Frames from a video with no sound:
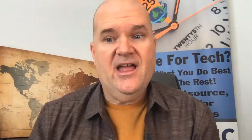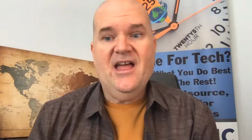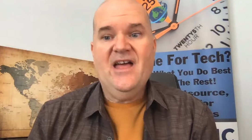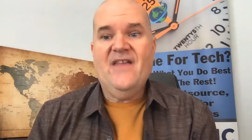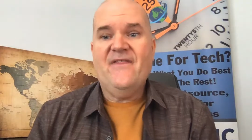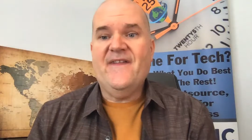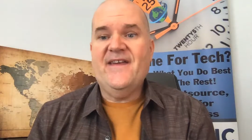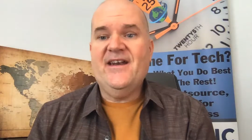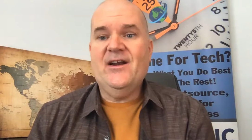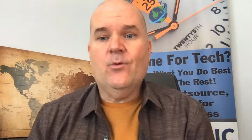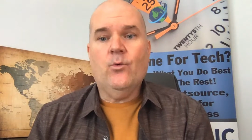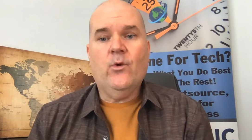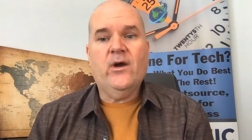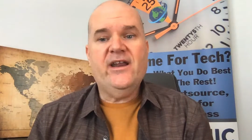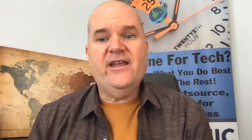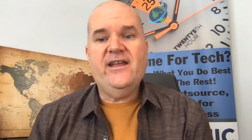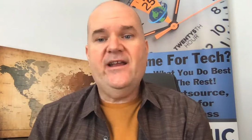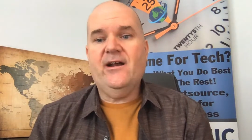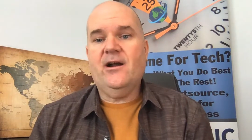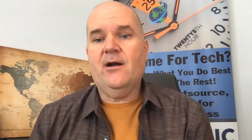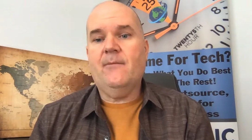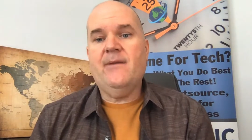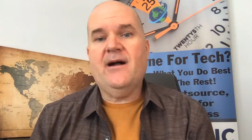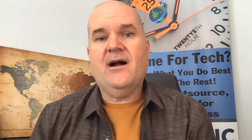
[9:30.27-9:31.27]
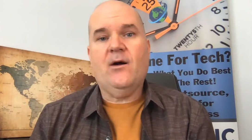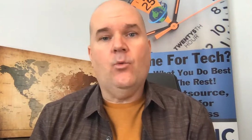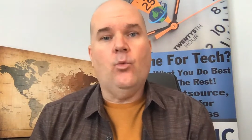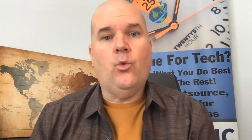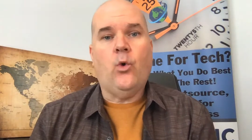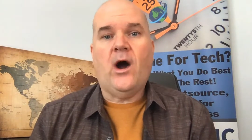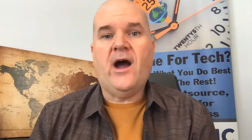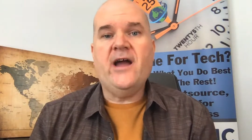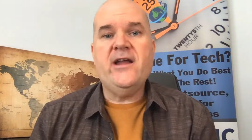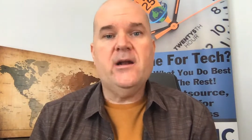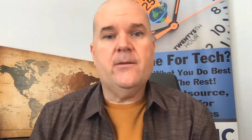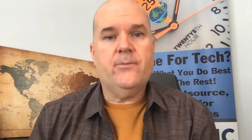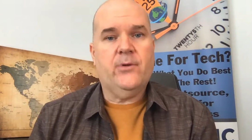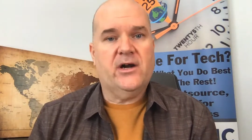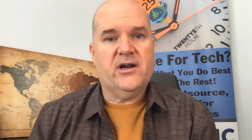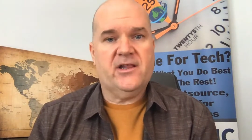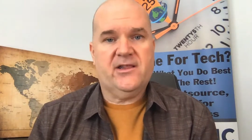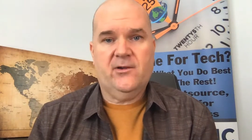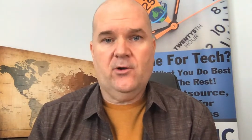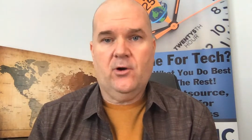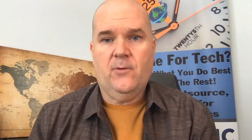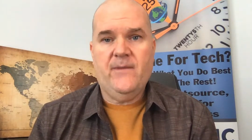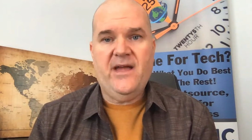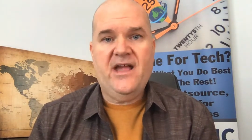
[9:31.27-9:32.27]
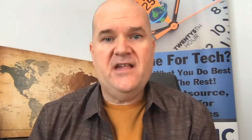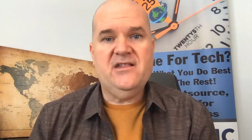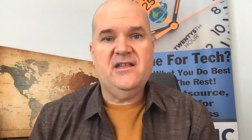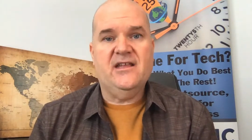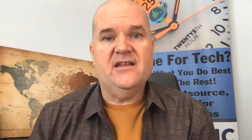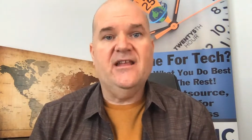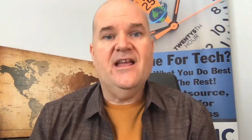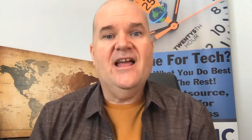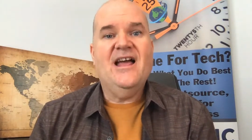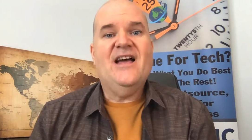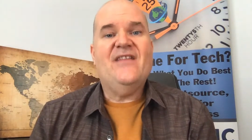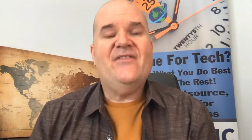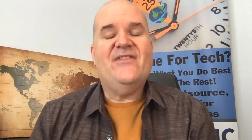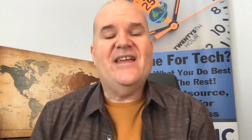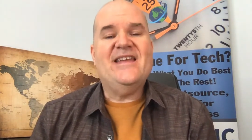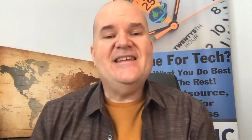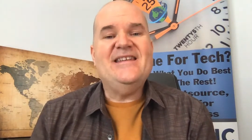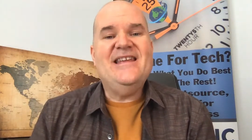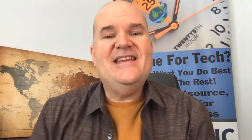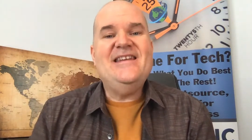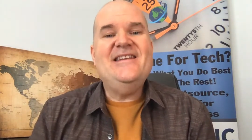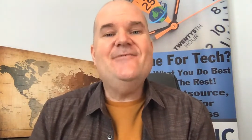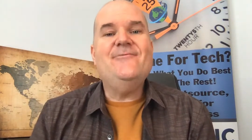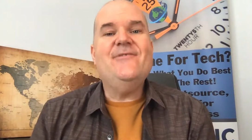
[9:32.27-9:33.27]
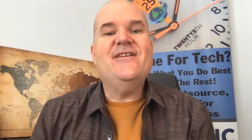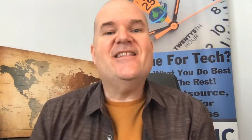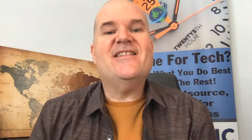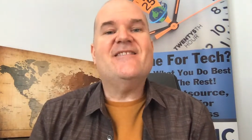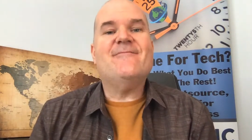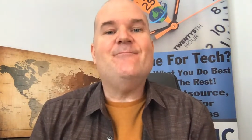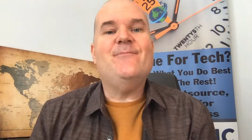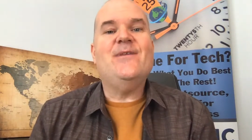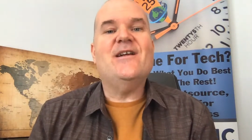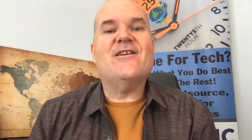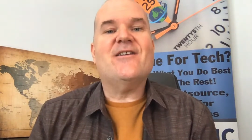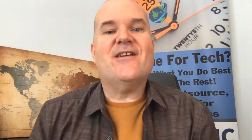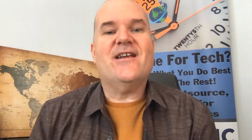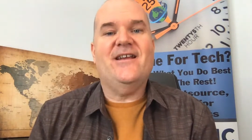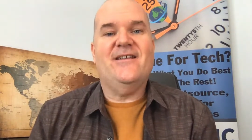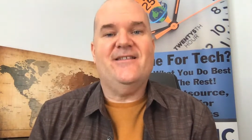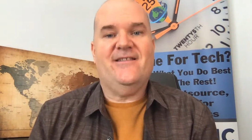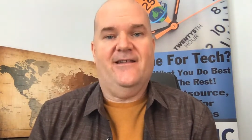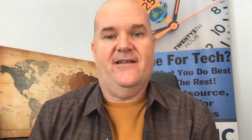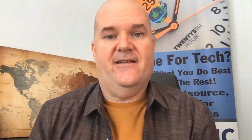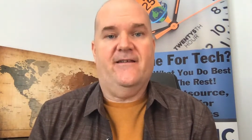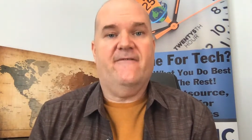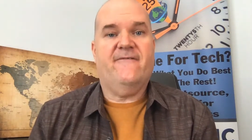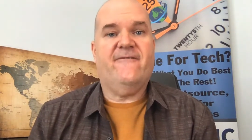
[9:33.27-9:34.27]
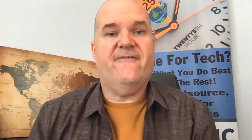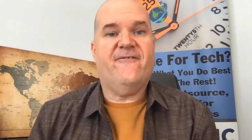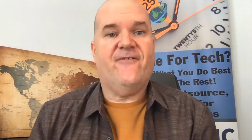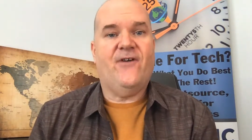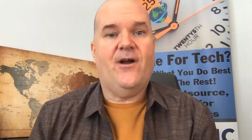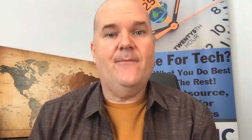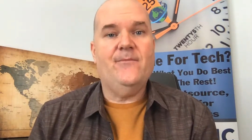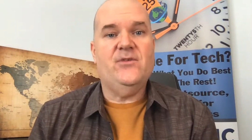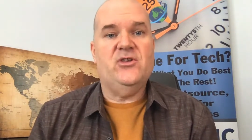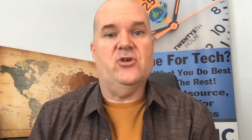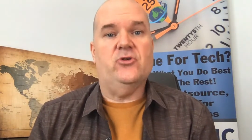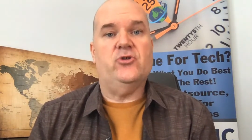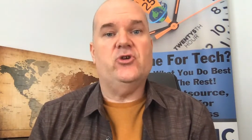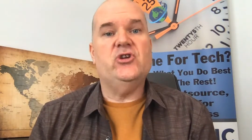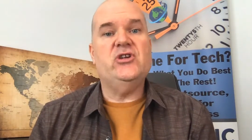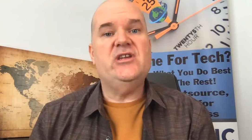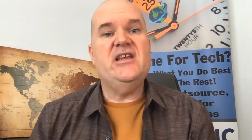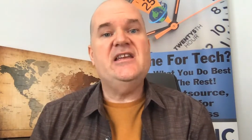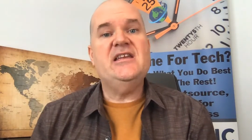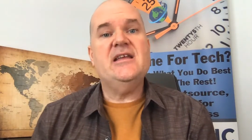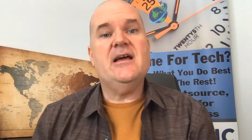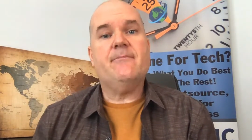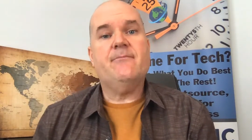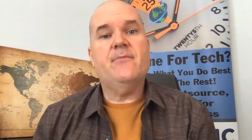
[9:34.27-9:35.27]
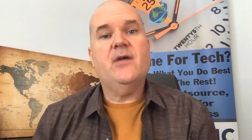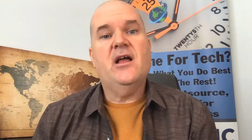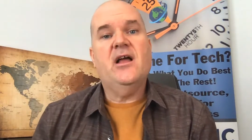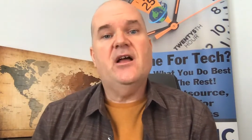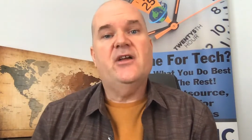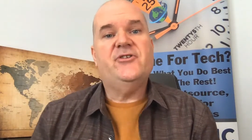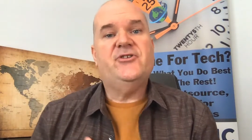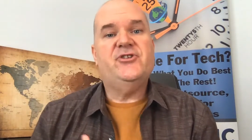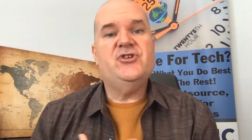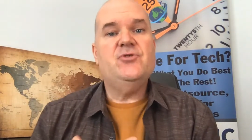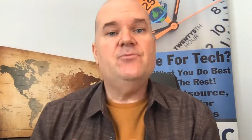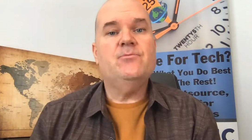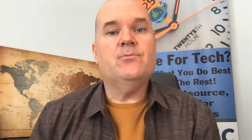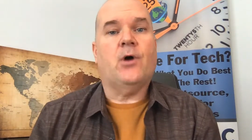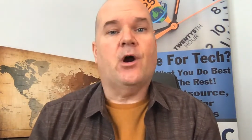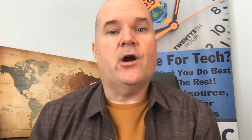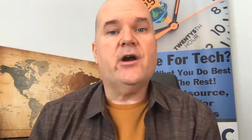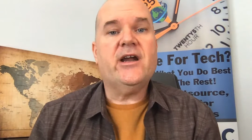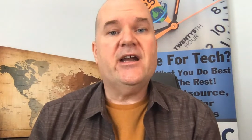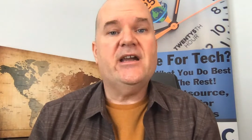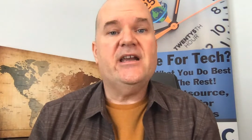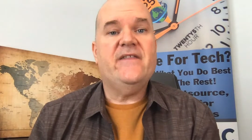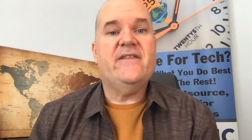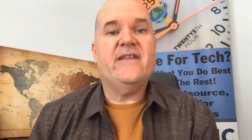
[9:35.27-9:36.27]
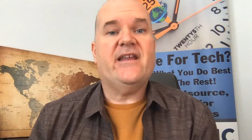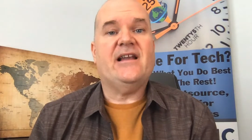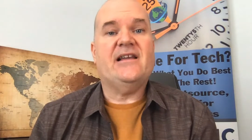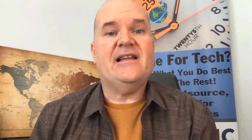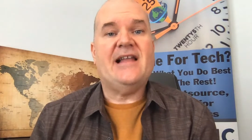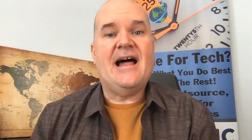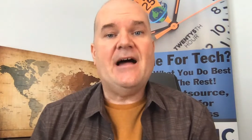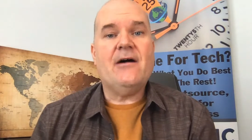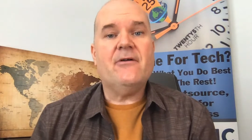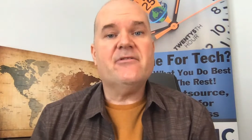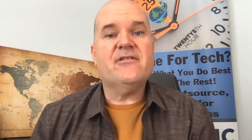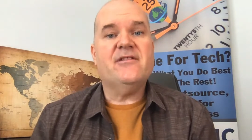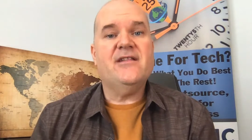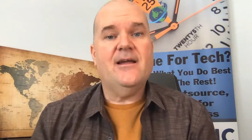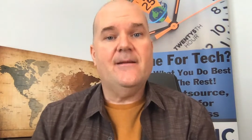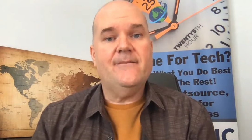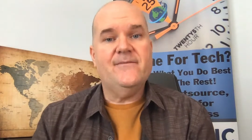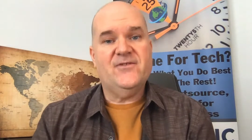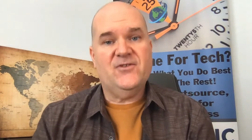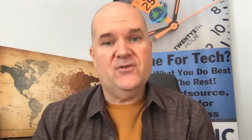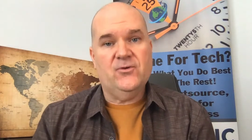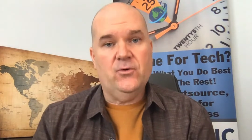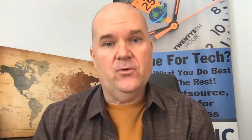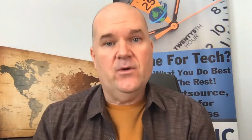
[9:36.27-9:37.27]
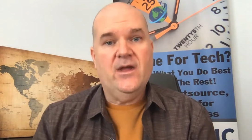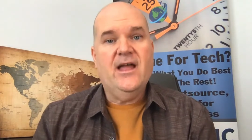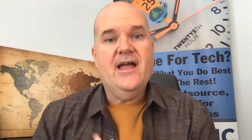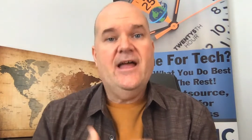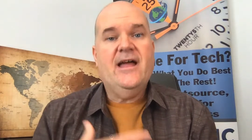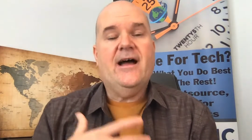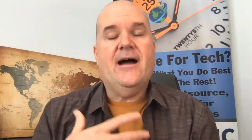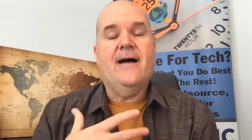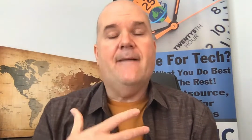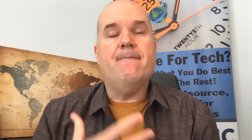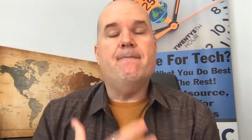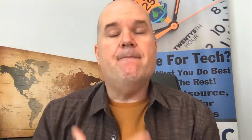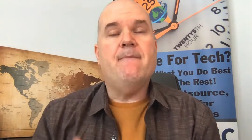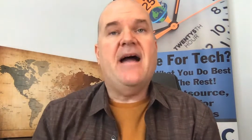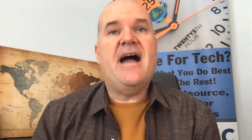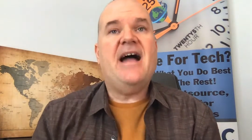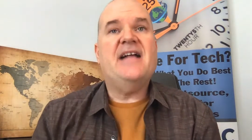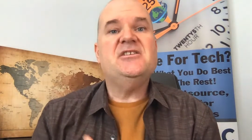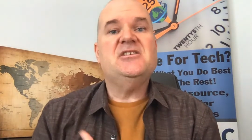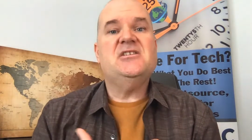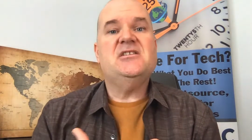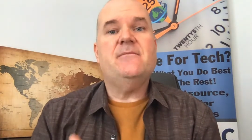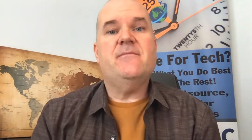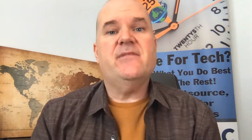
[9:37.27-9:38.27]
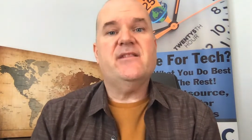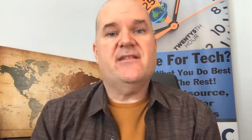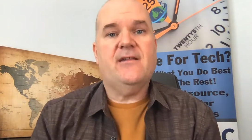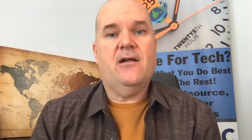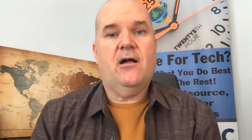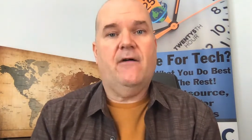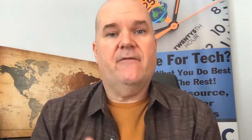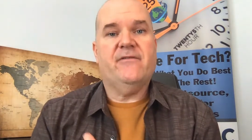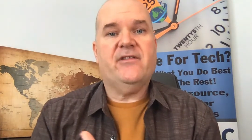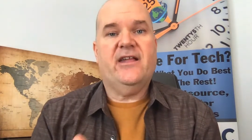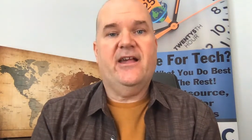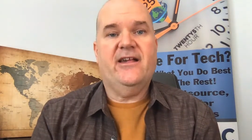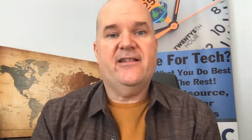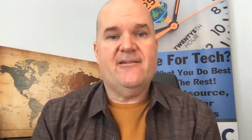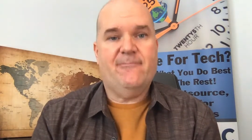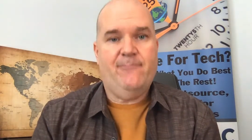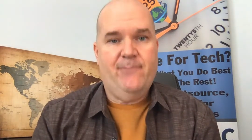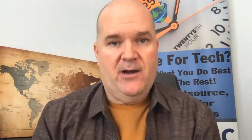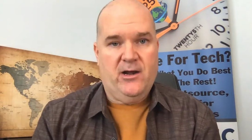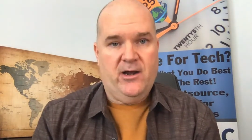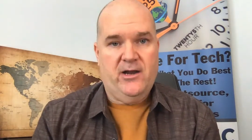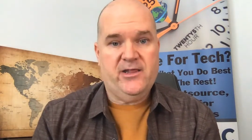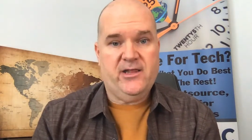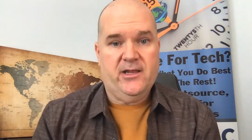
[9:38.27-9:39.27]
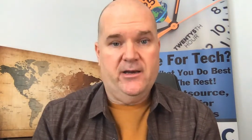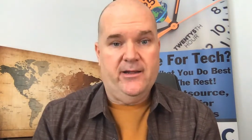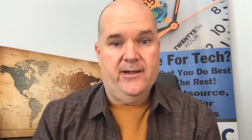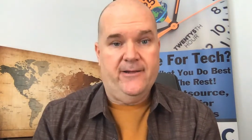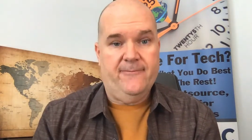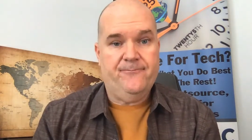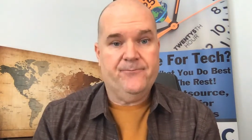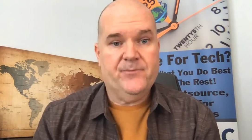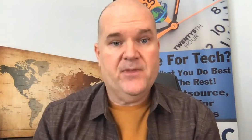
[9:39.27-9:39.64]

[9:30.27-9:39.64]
They don't want to hear about why your product's so amazing. They need to experience it from you. You need to do marketing that allows them to imagine themselves experiencing it.